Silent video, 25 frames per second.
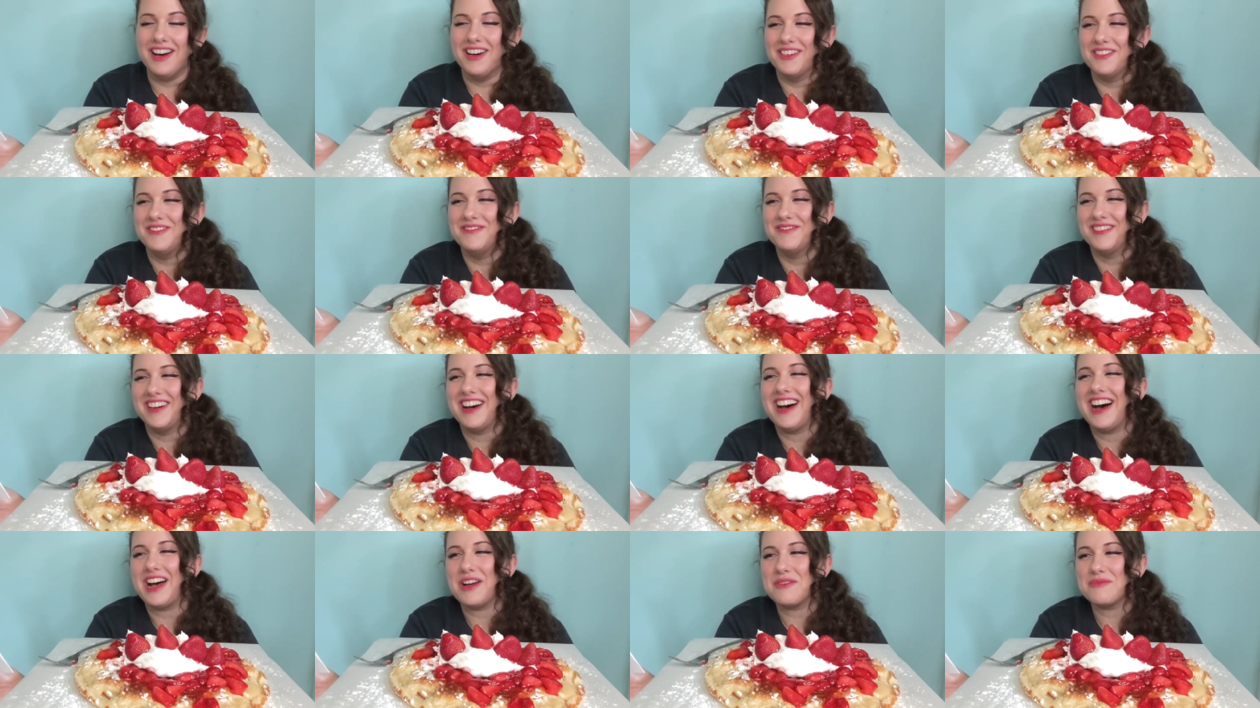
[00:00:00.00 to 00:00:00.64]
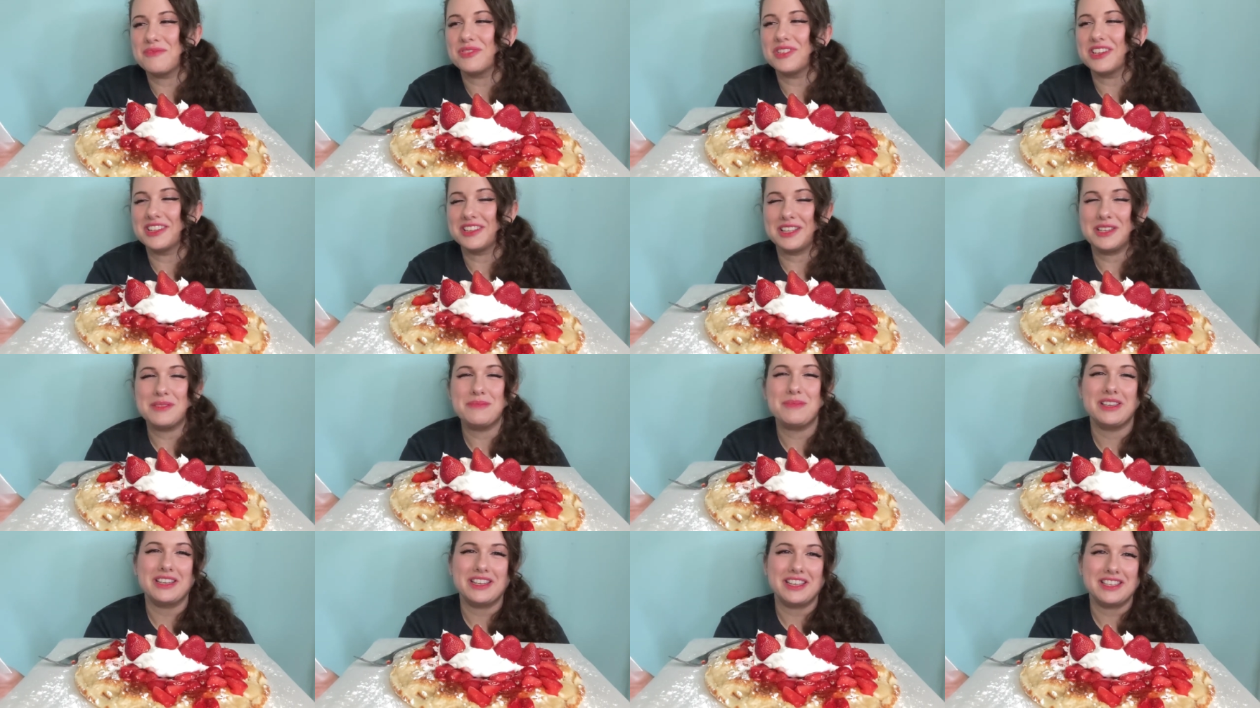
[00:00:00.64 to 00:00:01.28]
Um, I'm
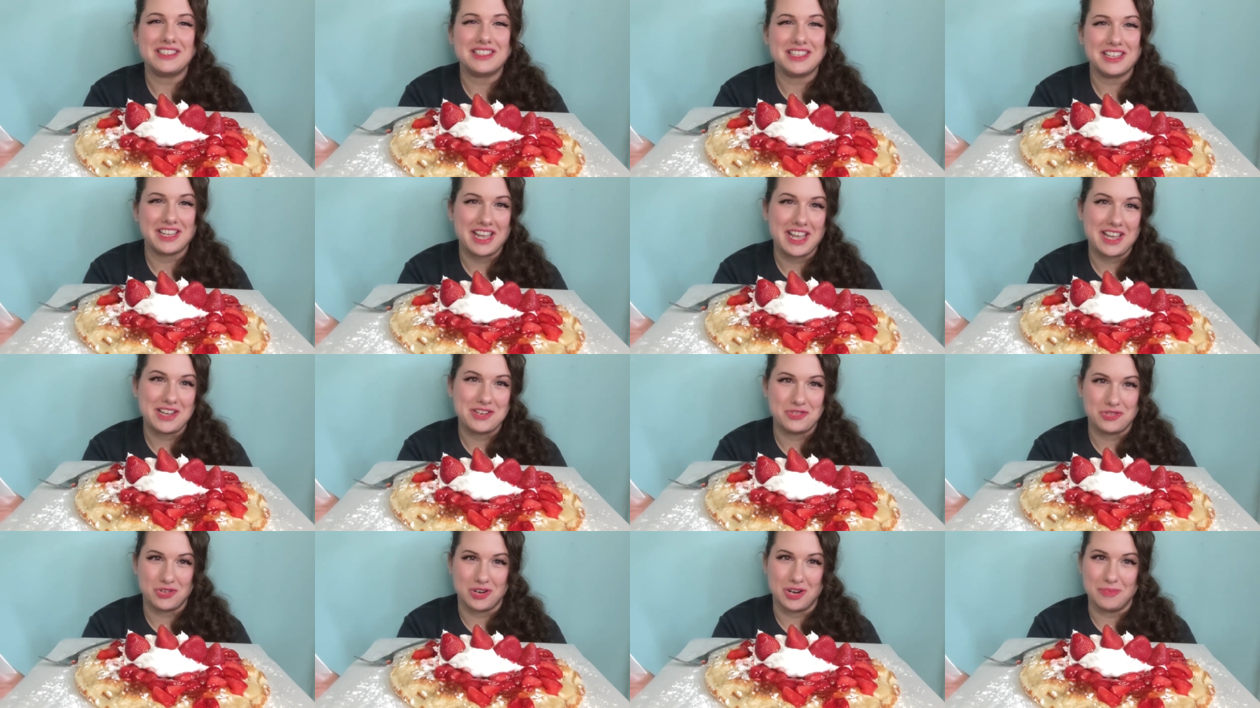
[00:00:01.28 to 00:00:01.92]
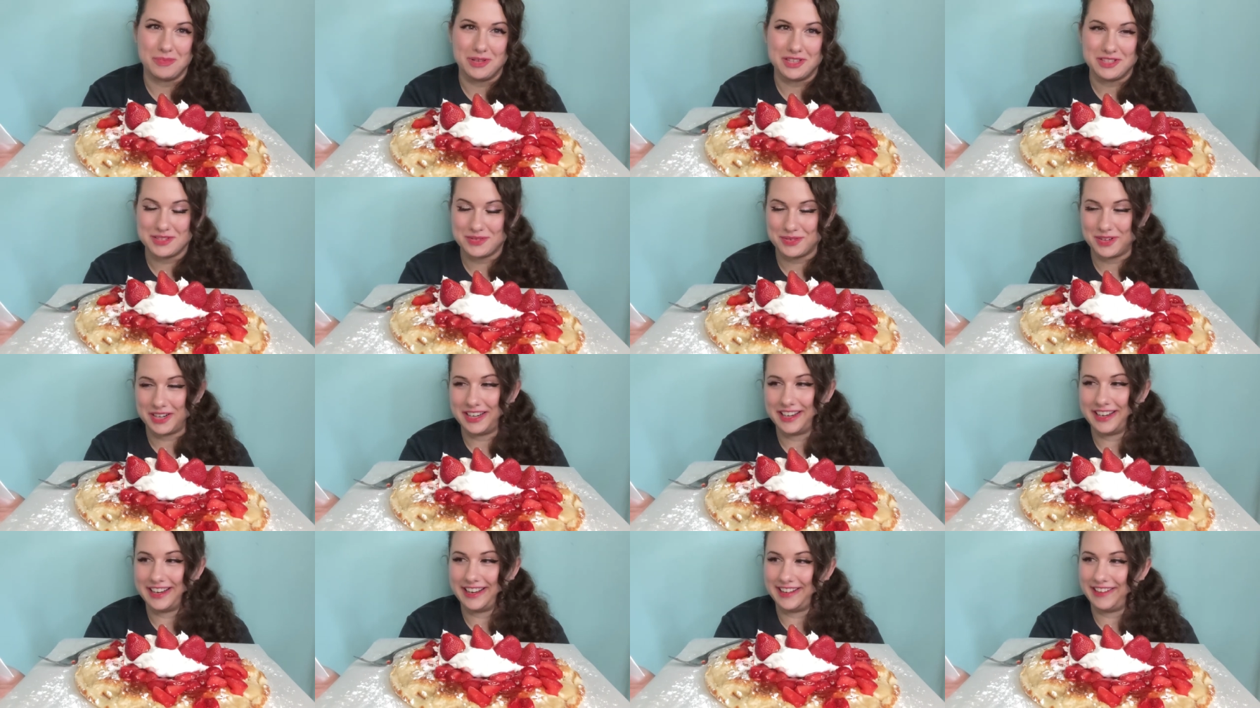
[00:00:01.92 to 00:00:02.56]
really big into K dramas
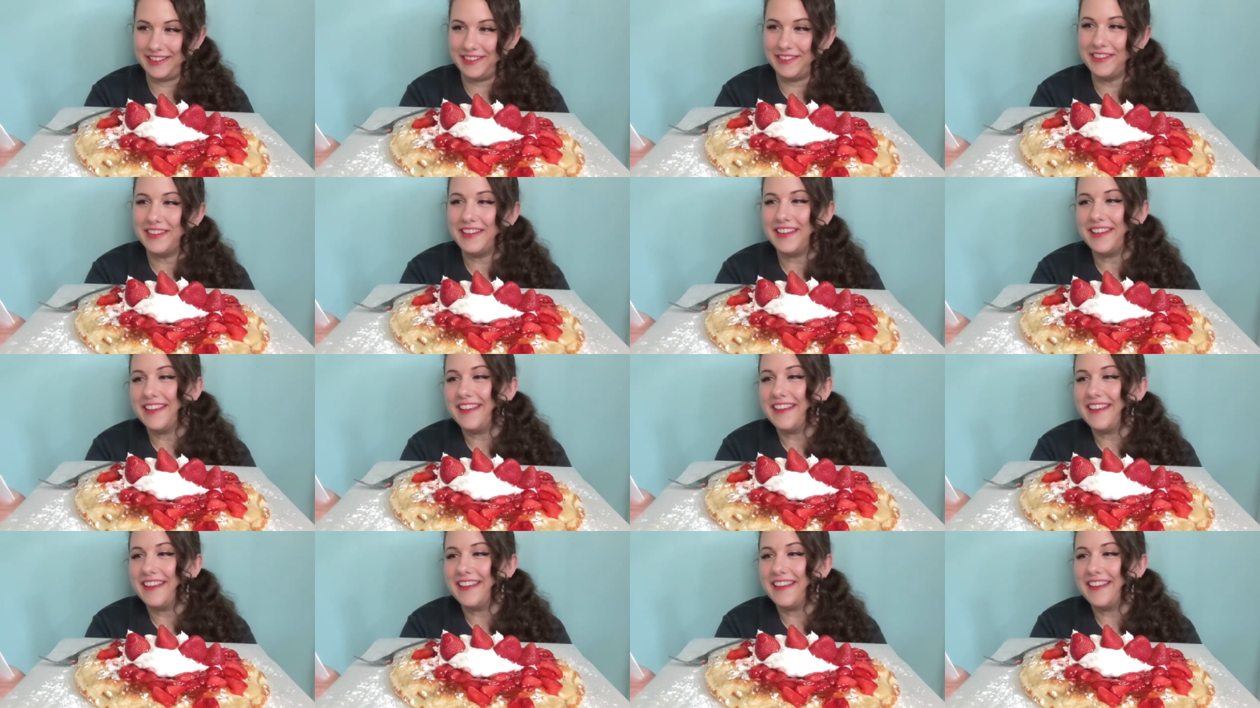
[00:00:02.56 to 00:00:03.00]
right now